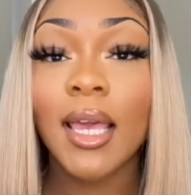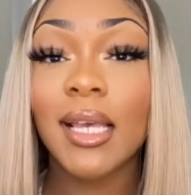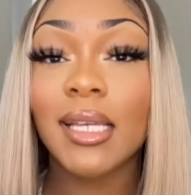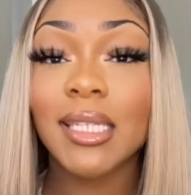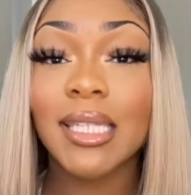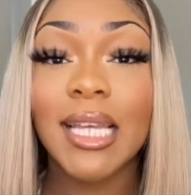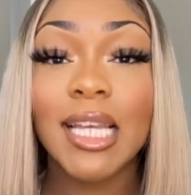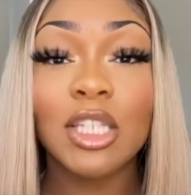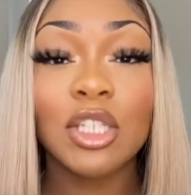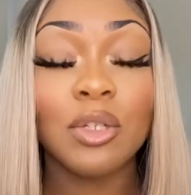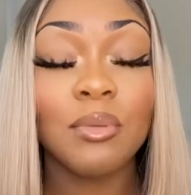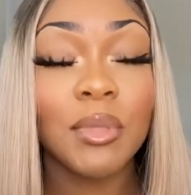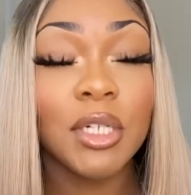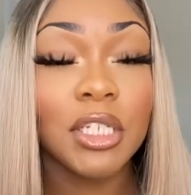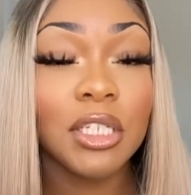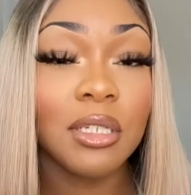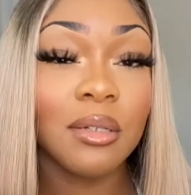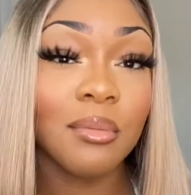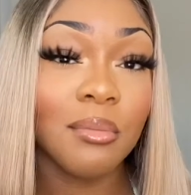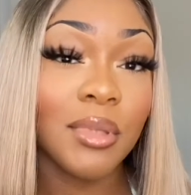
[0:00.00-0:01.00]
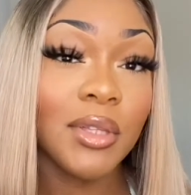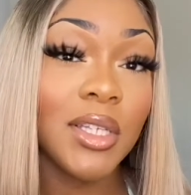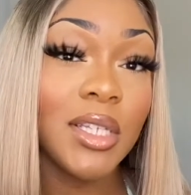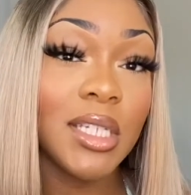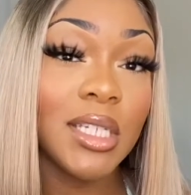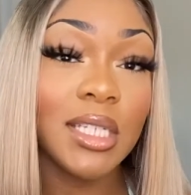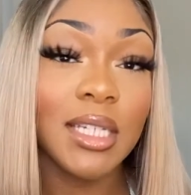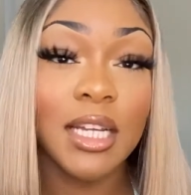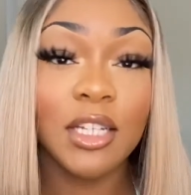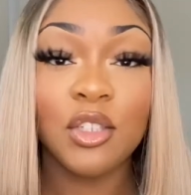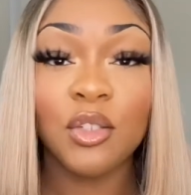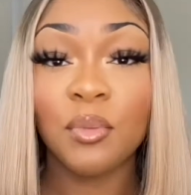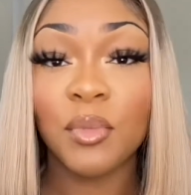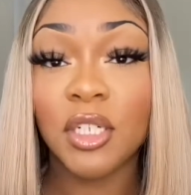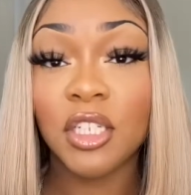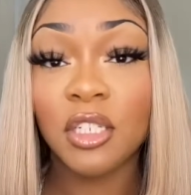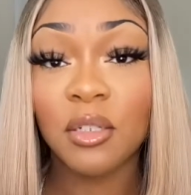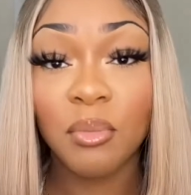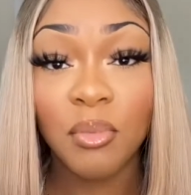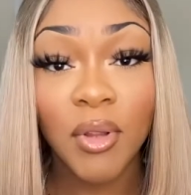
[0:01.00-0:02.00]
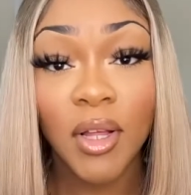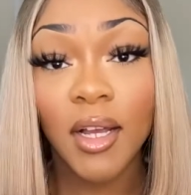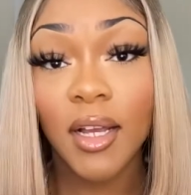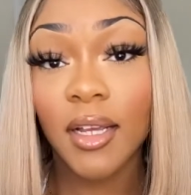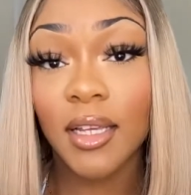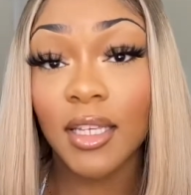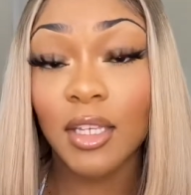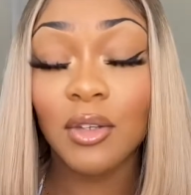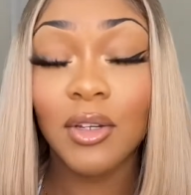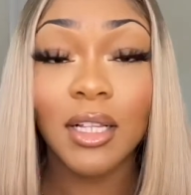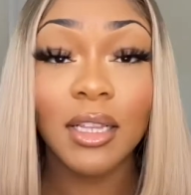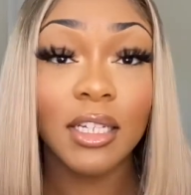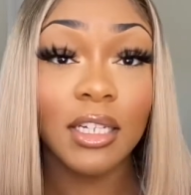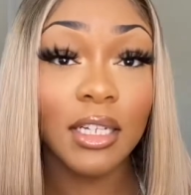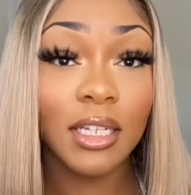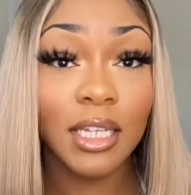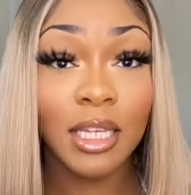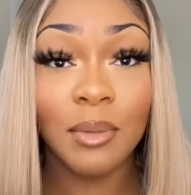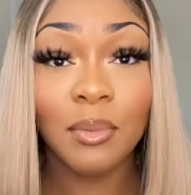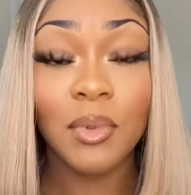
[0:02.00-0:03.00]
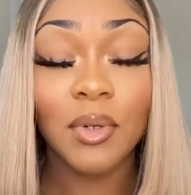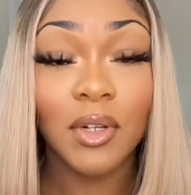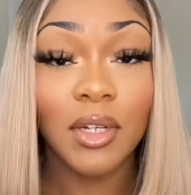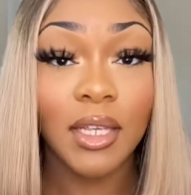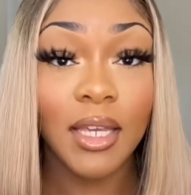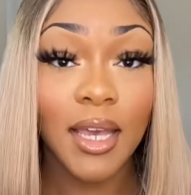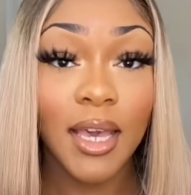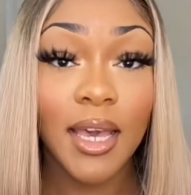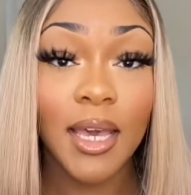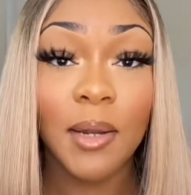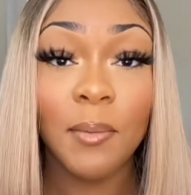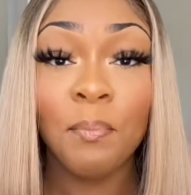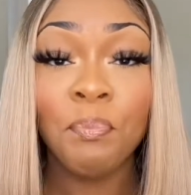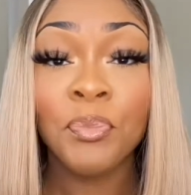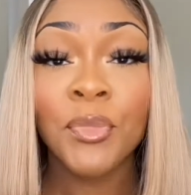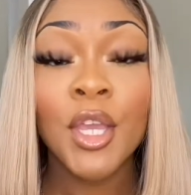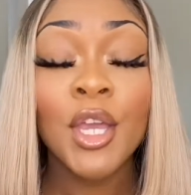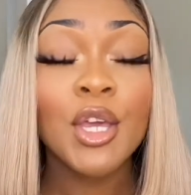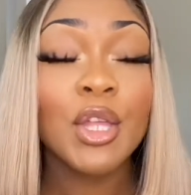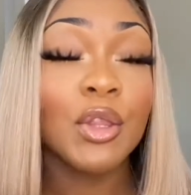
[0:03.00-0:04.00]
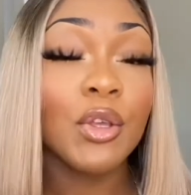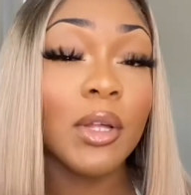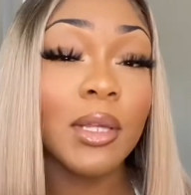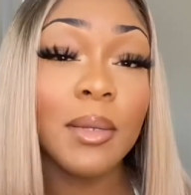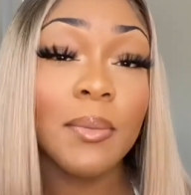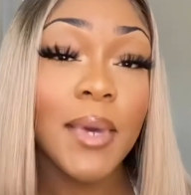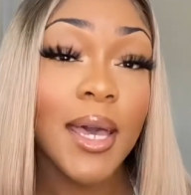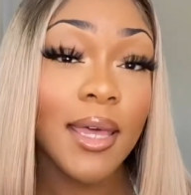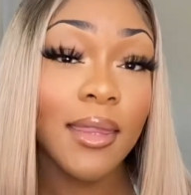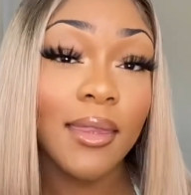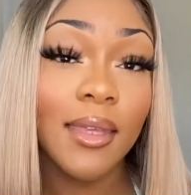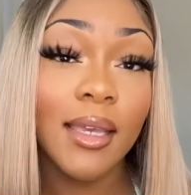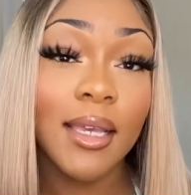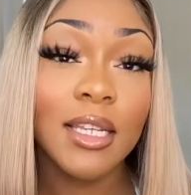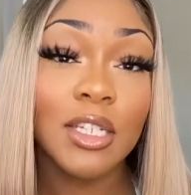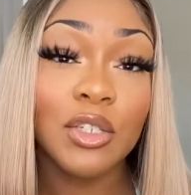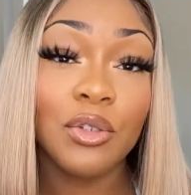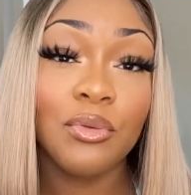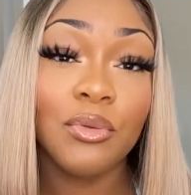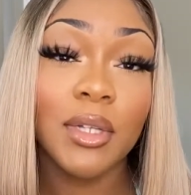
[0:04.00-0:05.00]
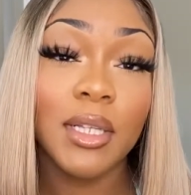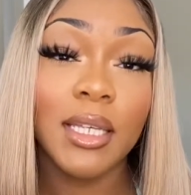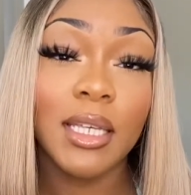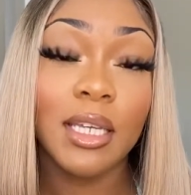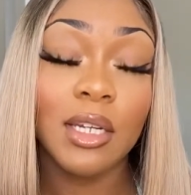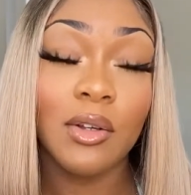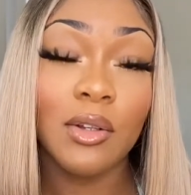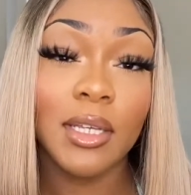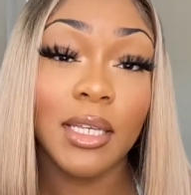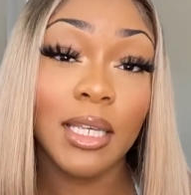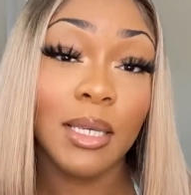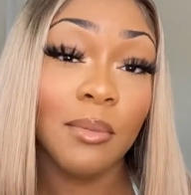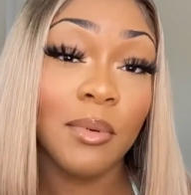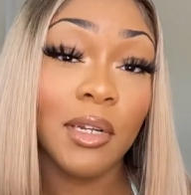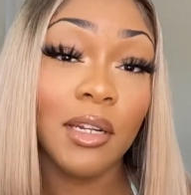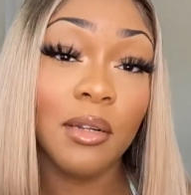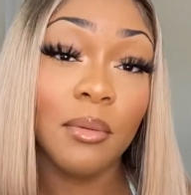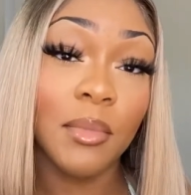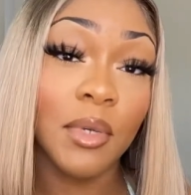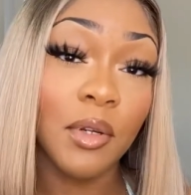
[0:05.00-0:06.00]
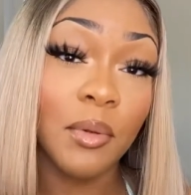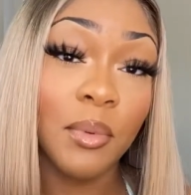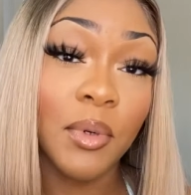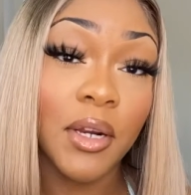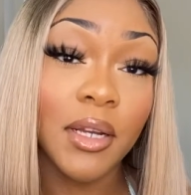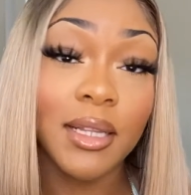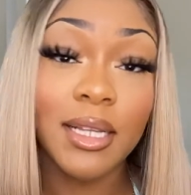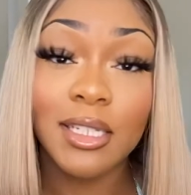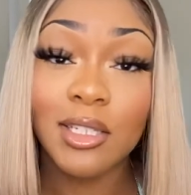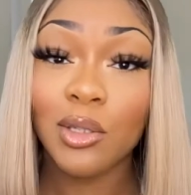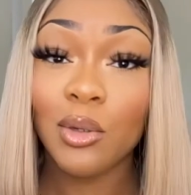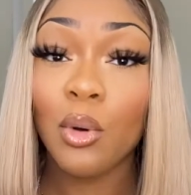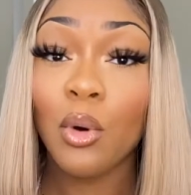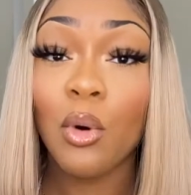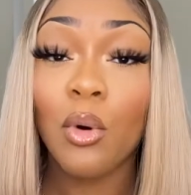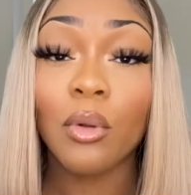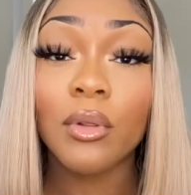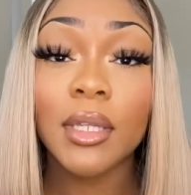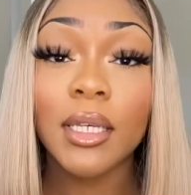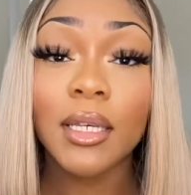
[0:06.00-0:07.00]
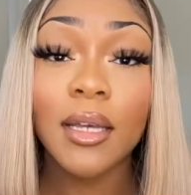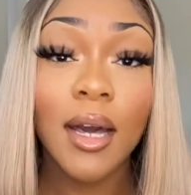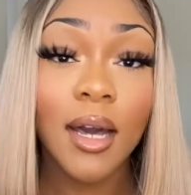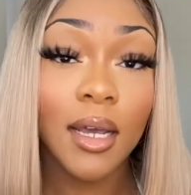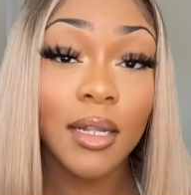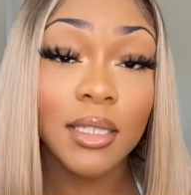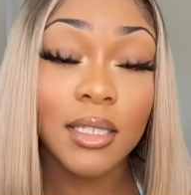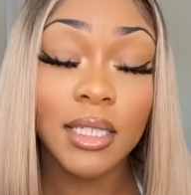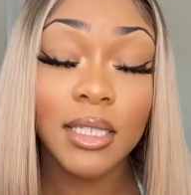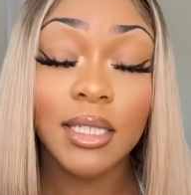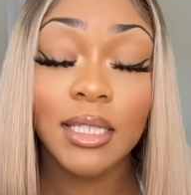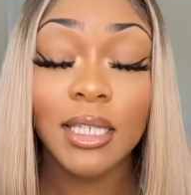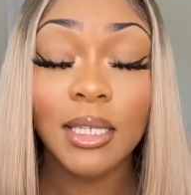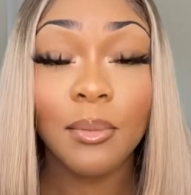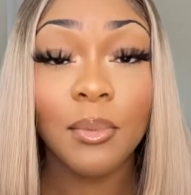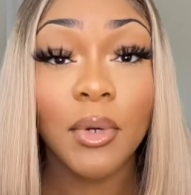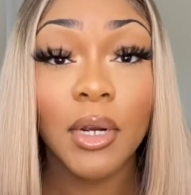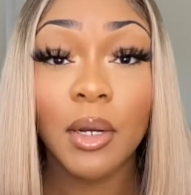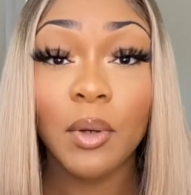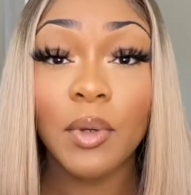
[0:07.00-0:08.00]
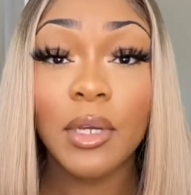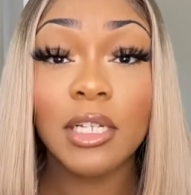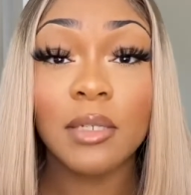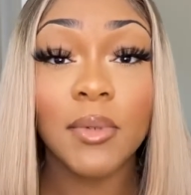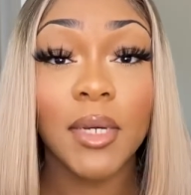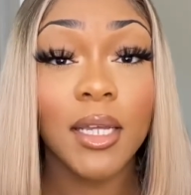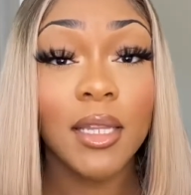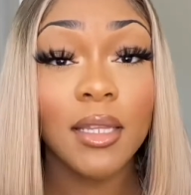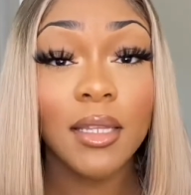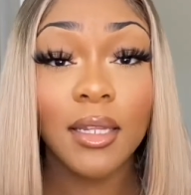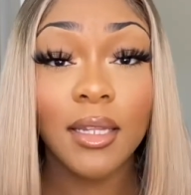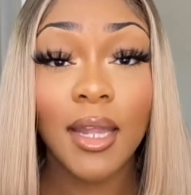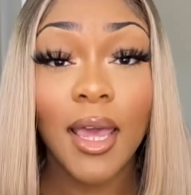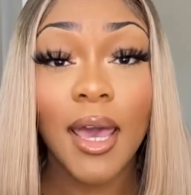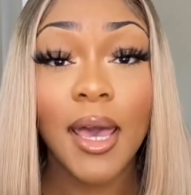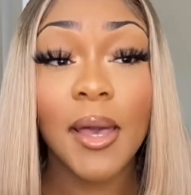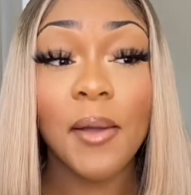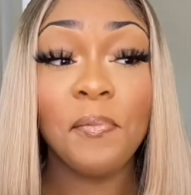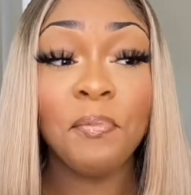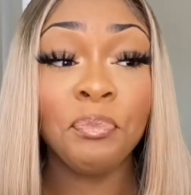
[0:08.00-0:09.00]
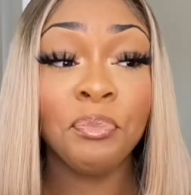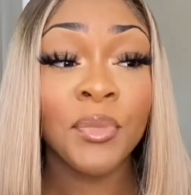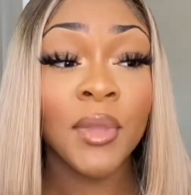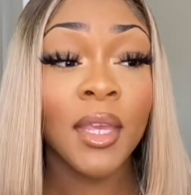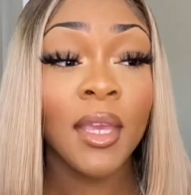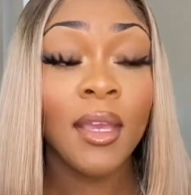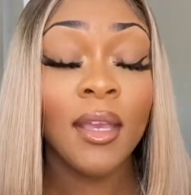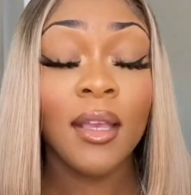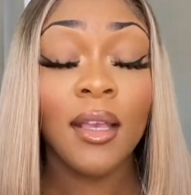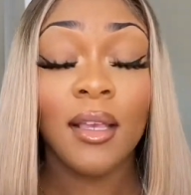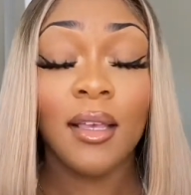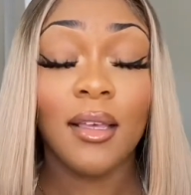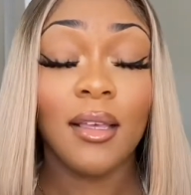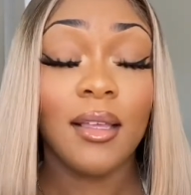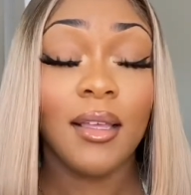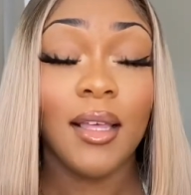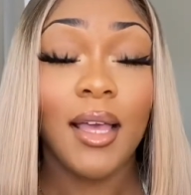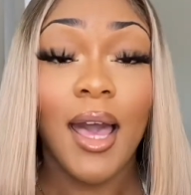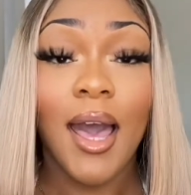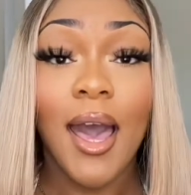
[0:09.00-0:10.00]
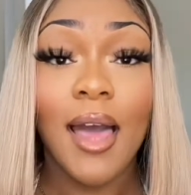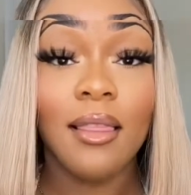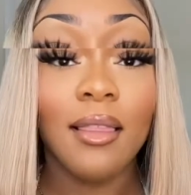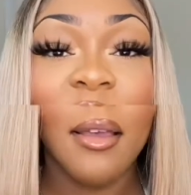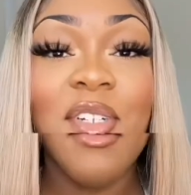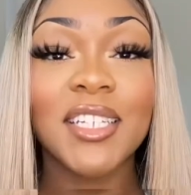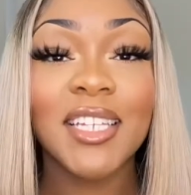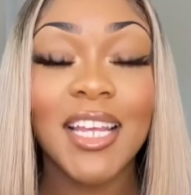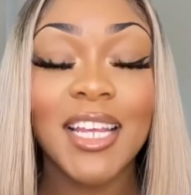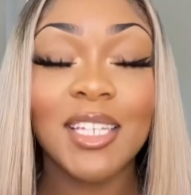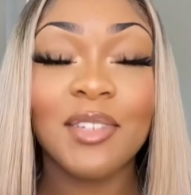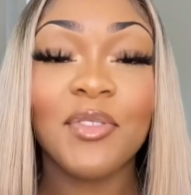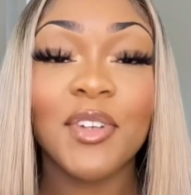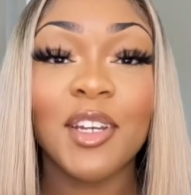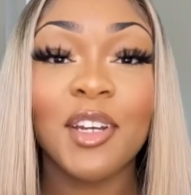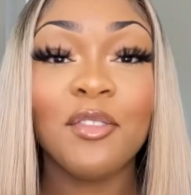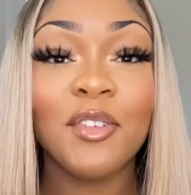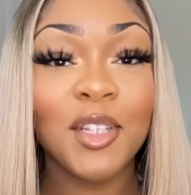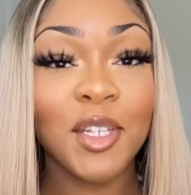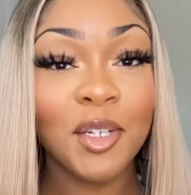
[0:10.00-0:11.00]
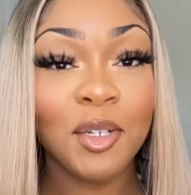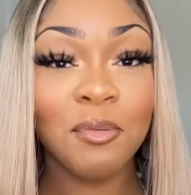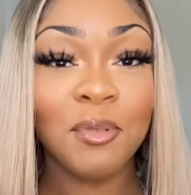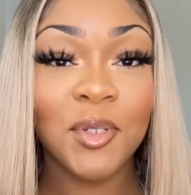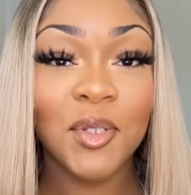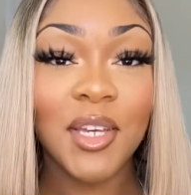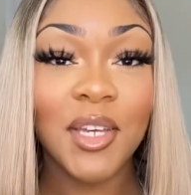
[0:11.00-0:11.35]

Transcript: it's not too much to bleach not too much to pluck you can literally keep it on your head the only bad thing is you really can only keep it in the middle part that's the only con to t-part wigs but other than that I love today's video. I really hope you